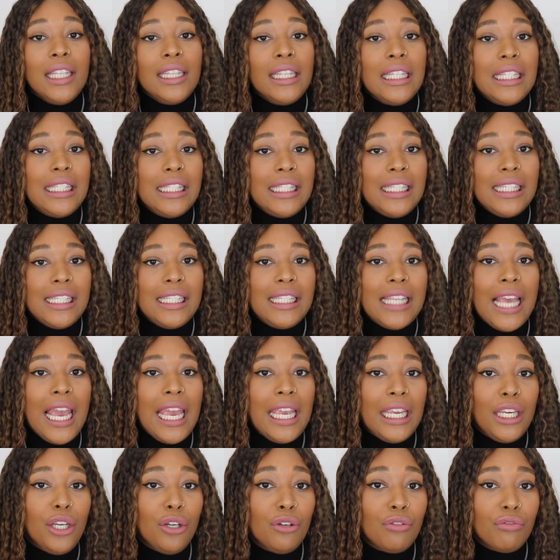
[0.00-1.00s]
this is
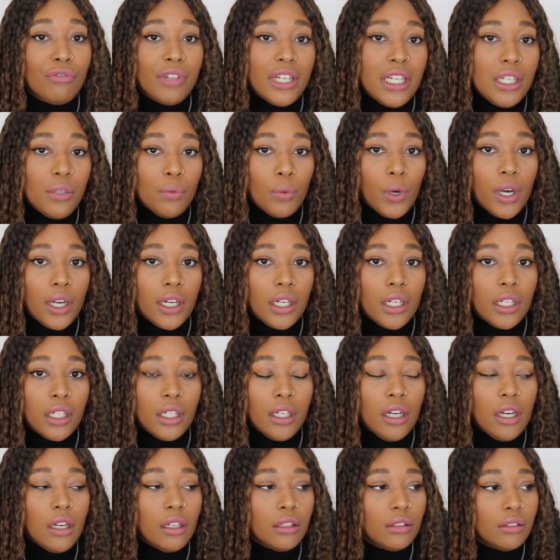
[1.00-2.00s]
a green one.
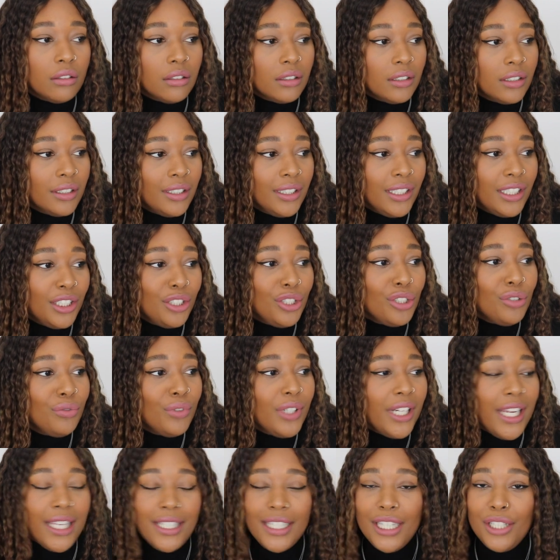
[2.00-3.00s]
Oh, I just
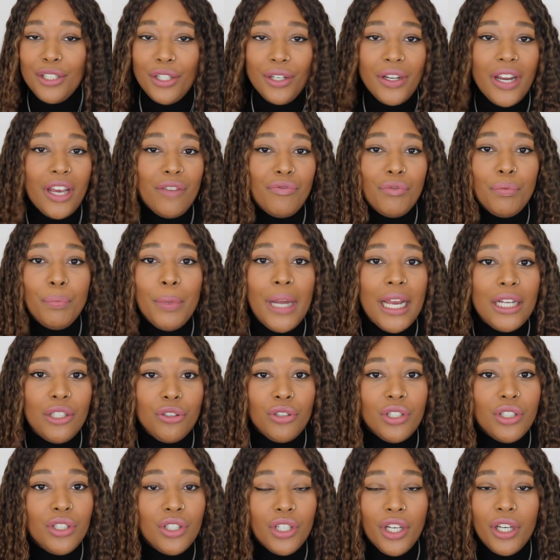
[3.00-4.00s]
realised I don't have a black
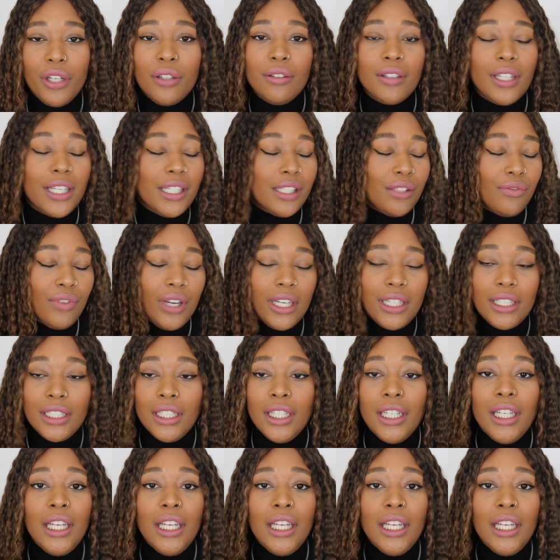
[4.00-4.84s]
trench coat, that's fine.